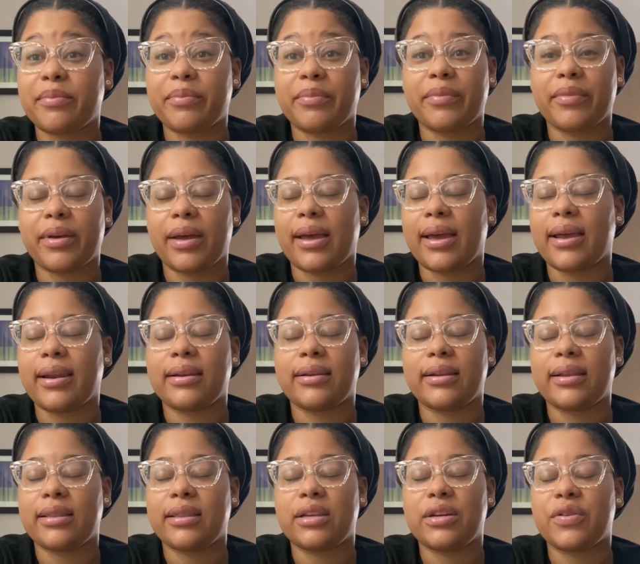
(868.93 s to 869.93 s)
and
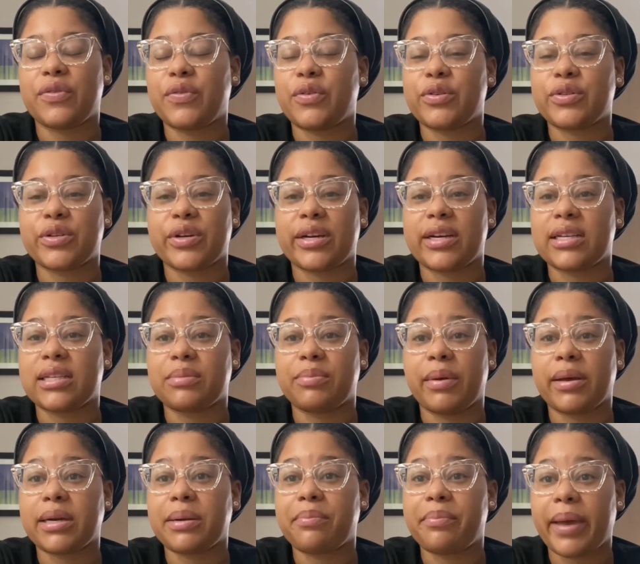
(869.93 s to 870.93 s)
in the diffuser and it
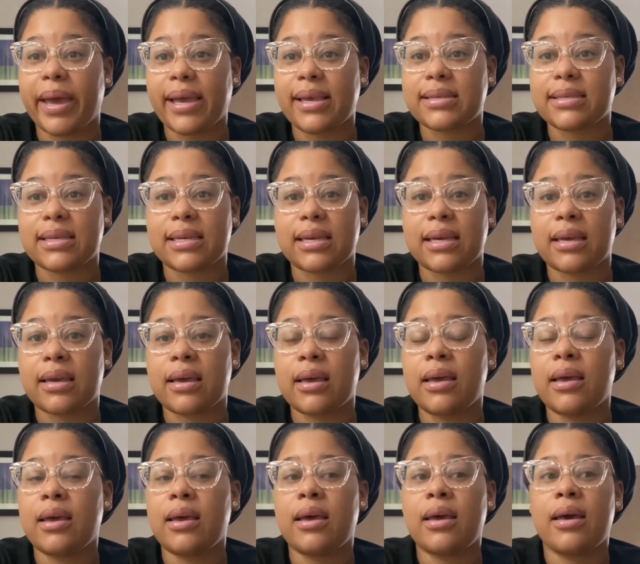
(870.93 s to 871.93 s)
smelled amazing.
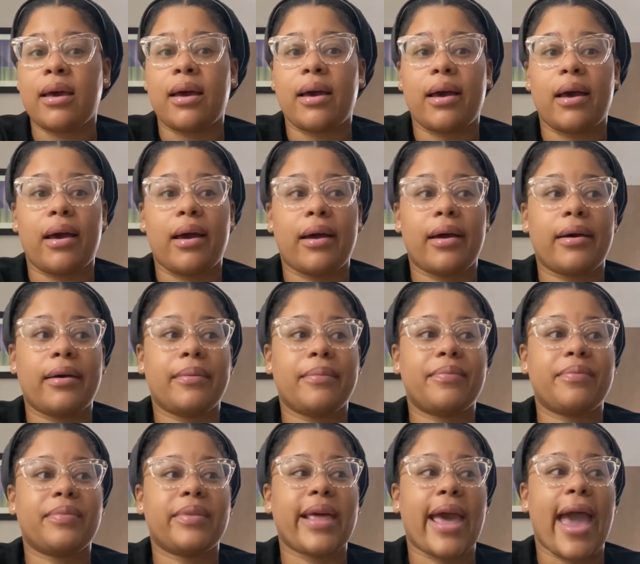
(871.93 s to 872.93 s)

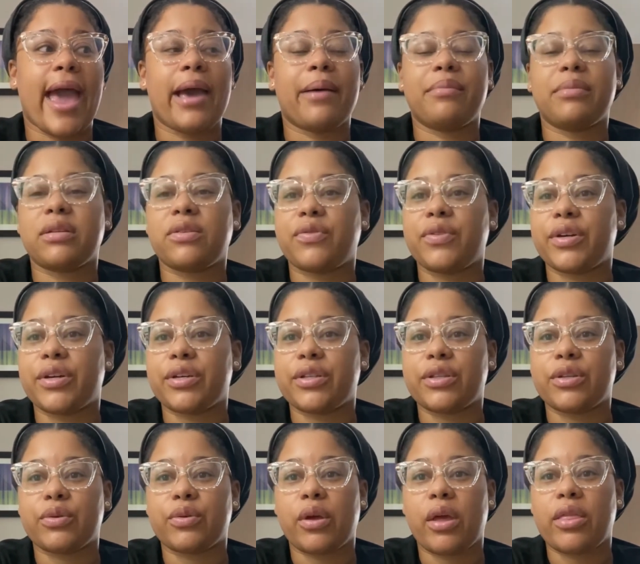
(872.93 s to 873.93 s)
Um, the atmosphere
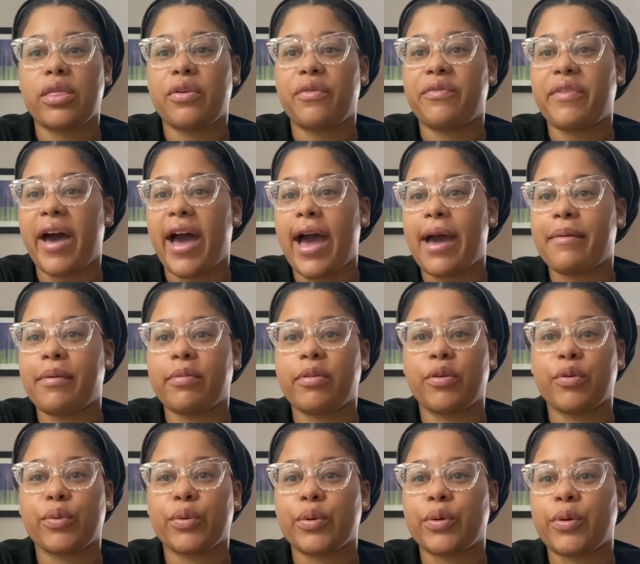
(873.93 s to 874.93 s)
and the and the vibe of
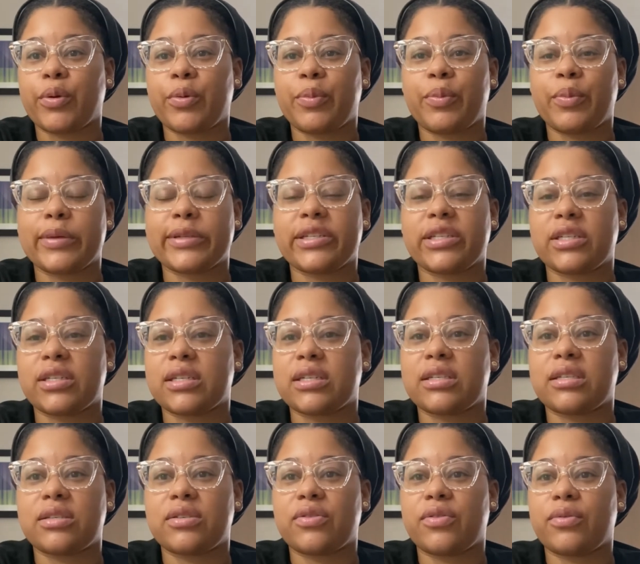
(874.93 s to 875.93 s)
the room was
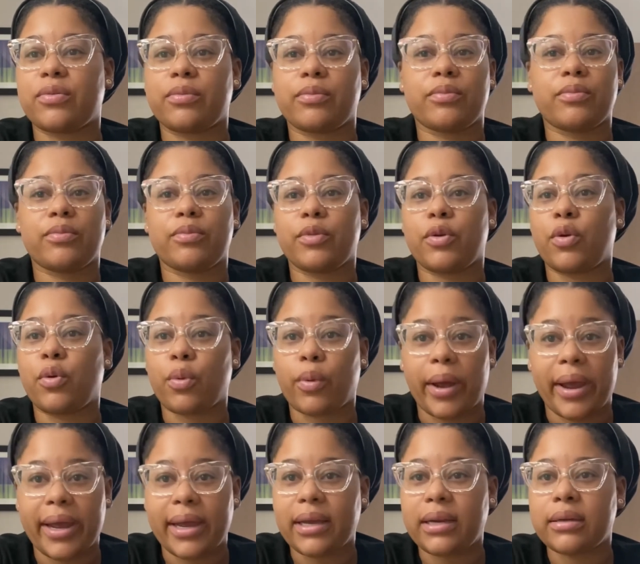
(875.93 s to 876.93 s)
just
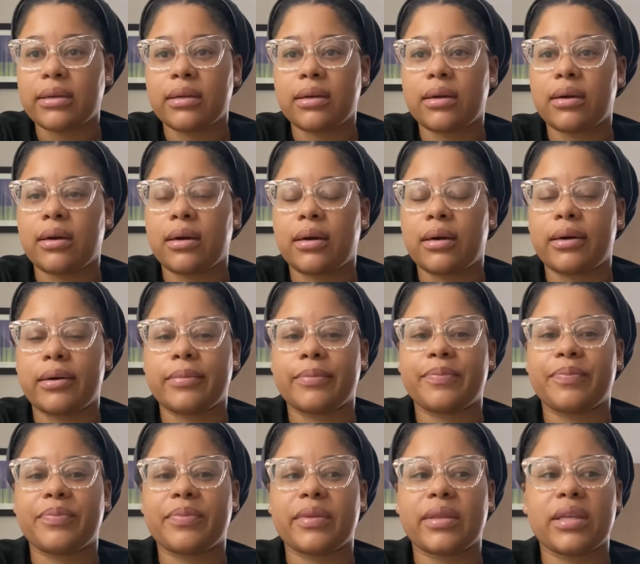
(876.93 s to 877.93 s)
great.
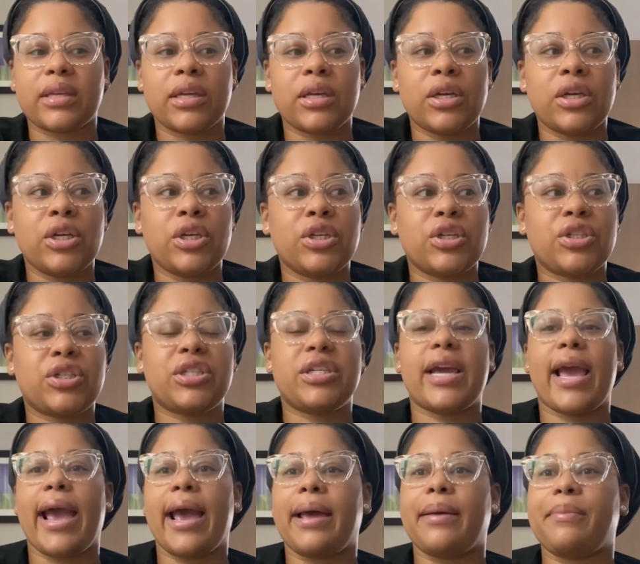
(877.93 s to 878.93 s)
Um, she
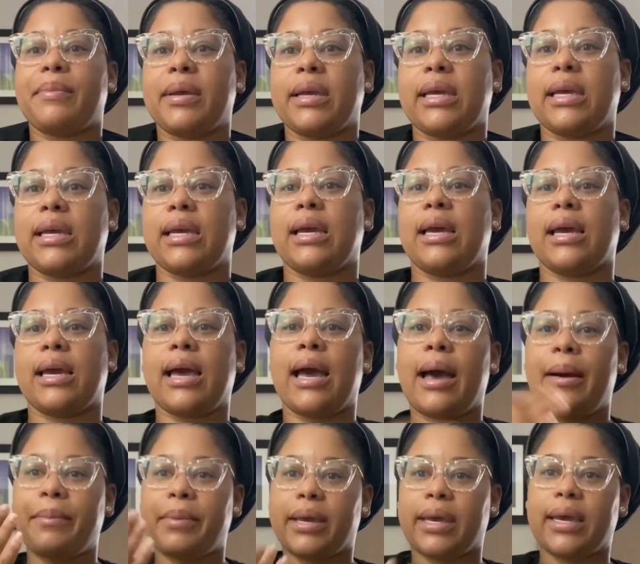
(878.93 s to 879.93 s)
had me
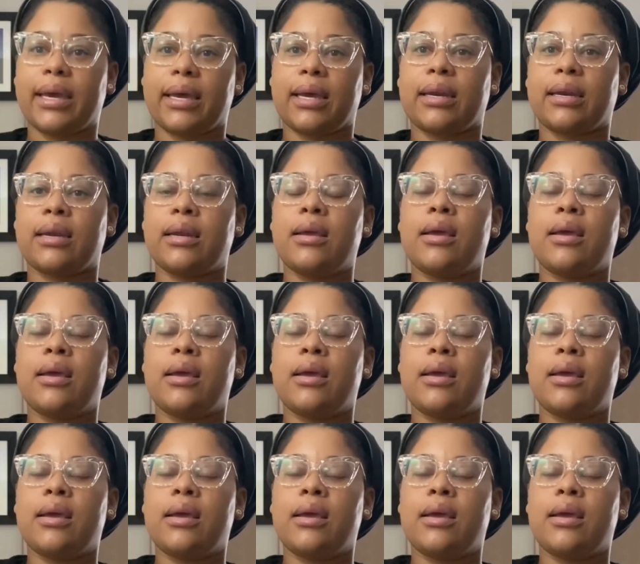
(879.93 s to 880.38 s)
come in